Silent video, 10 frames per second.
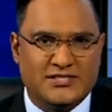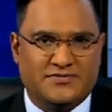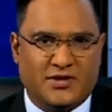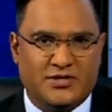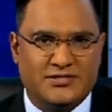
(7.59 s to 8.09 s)

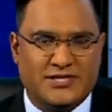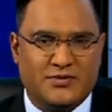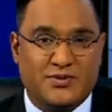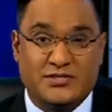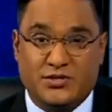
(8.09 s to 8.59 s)
This follows
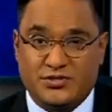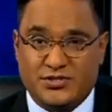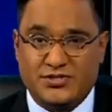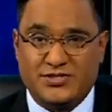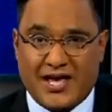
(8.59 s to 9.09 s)
the
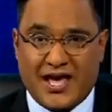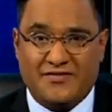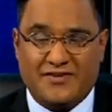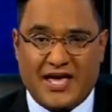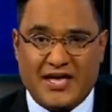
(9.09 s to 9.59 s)
resolution to
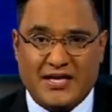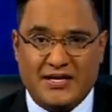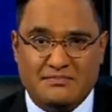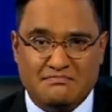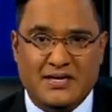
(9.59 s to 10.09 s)
have
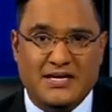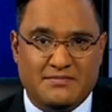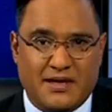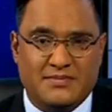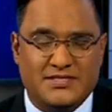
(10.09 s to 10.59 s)
a
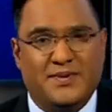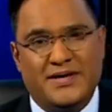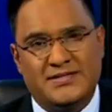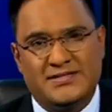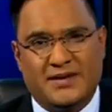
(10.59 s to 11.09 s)
million members
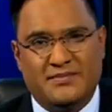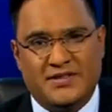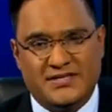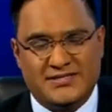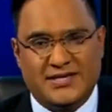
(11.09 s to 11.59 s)
by
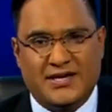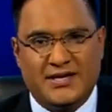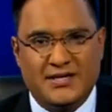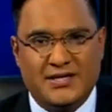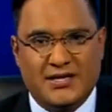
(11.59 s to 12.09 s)
December this year.